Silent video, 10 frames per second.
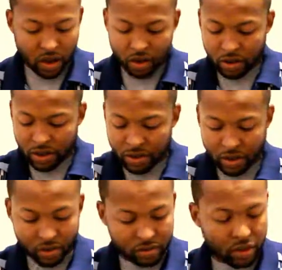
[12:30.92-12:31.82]
Oh, here you
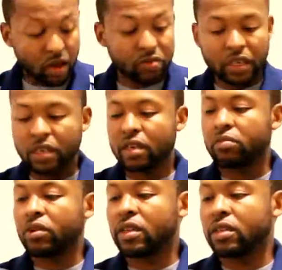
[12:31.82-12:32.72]
go. Oh, another
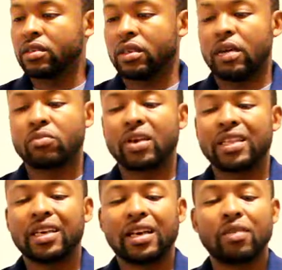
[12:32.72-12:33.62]

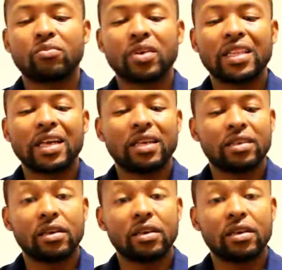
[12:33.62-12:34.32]
umbrella.